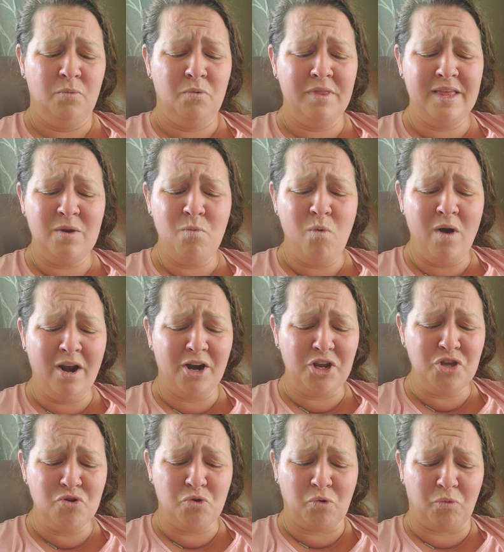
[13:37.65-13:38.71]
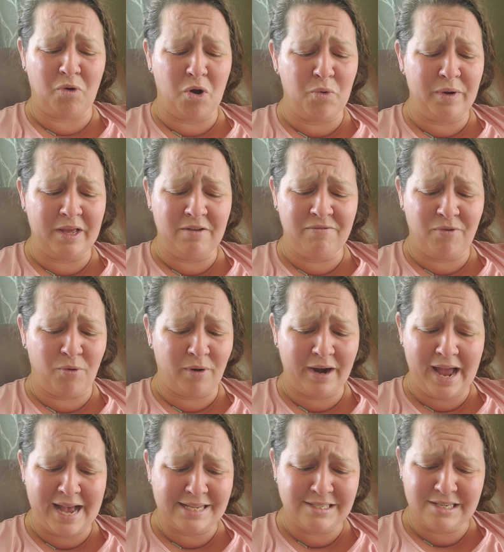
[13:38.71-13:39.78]
what are you groaning for?
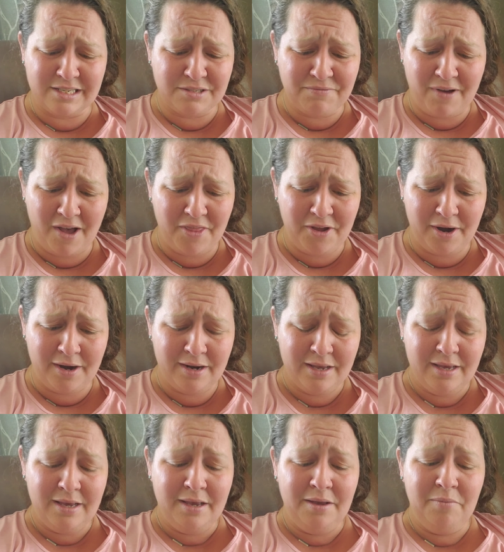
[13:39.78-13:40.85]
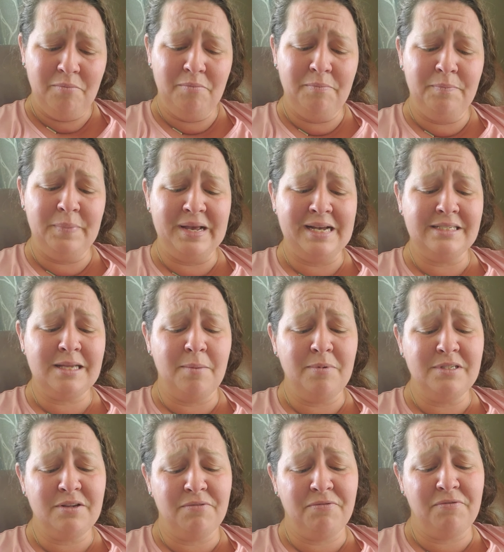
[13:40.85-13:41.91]
Asked his father. Because I
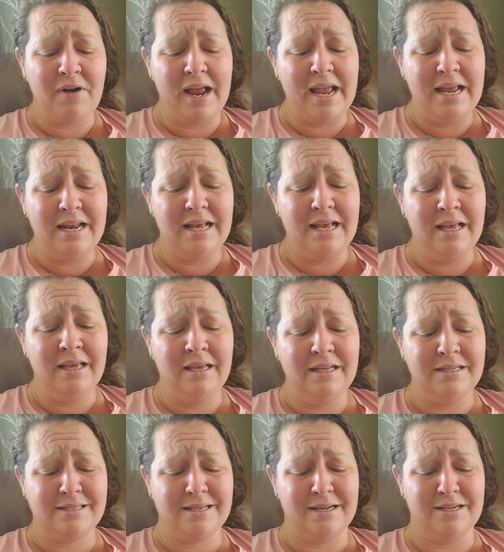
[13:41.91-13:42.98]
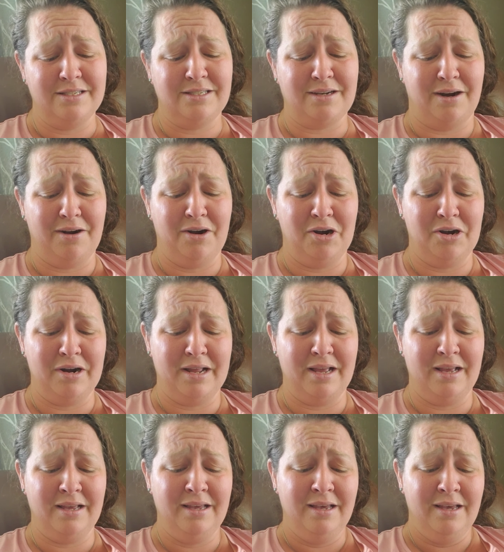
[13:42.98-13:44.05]
was afraid it's going to start
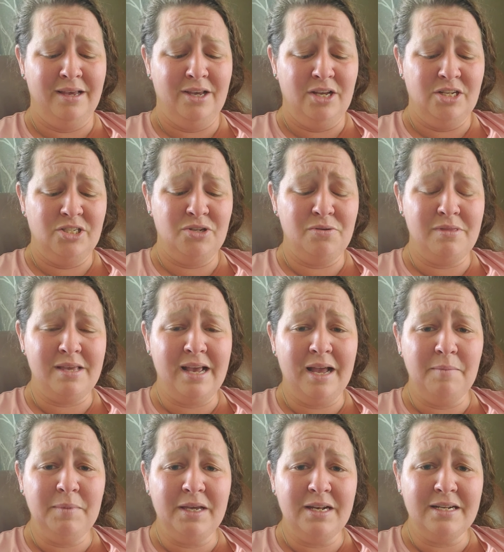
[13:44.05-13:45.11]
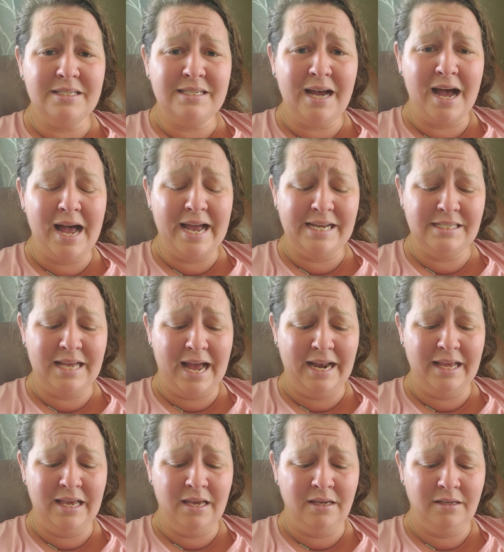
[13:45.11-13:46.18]
hurting. Do you think I'm going to die,
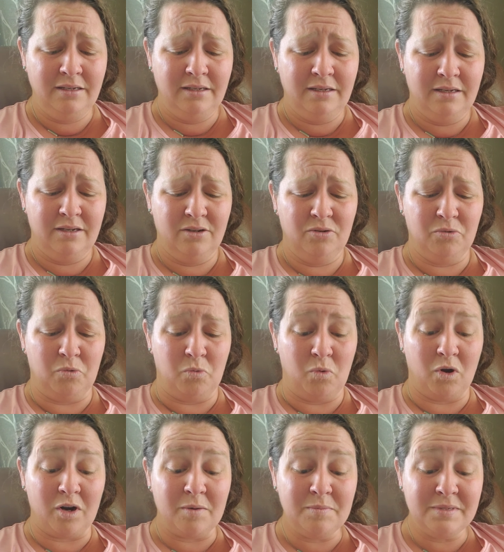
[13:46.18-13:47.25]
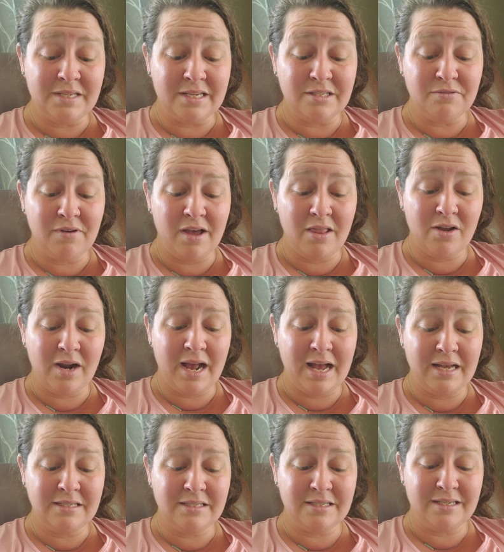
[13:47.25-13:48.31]
Daddy? Worms, his father
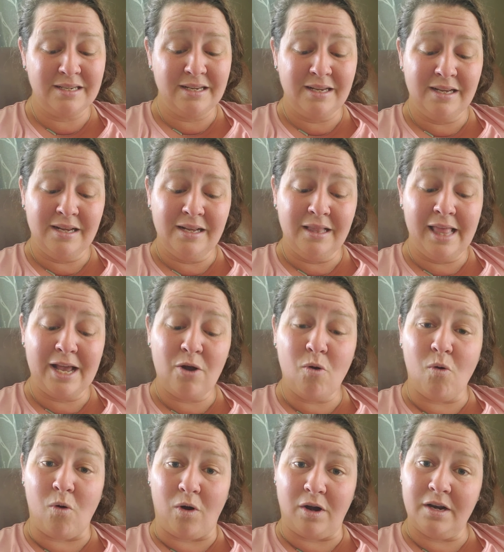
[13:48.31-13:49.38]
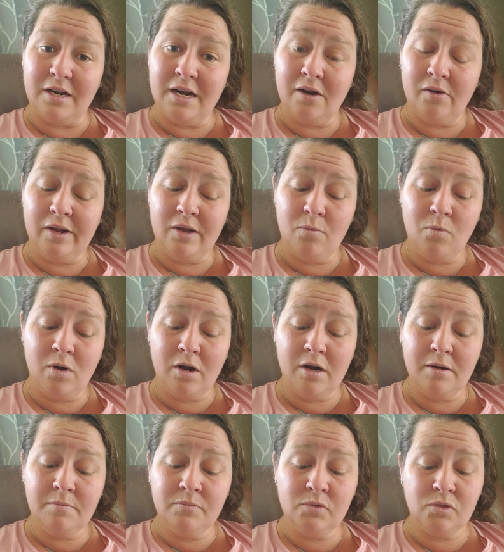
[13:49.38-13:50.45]
asked. Like ordinary
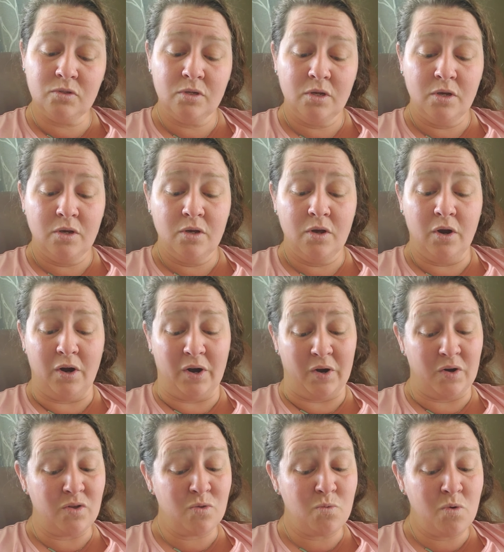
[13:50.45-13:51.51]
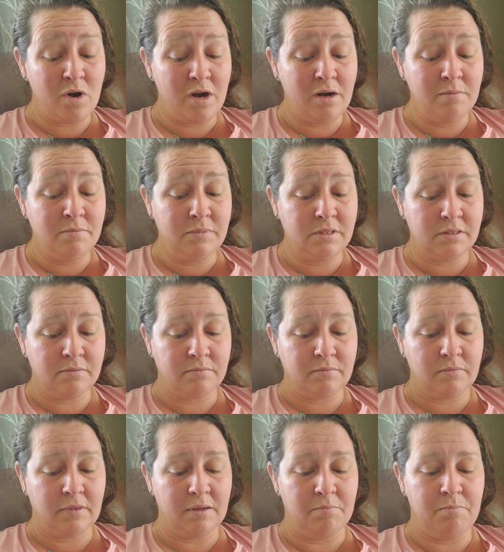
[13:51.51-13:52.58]
worms? Earthworms?
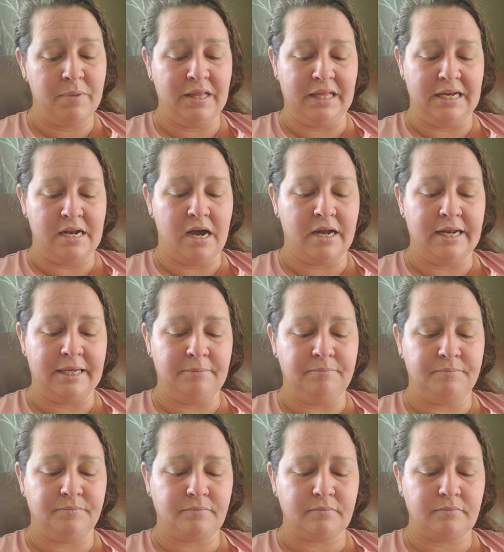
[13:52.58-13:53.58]
Billy nodded.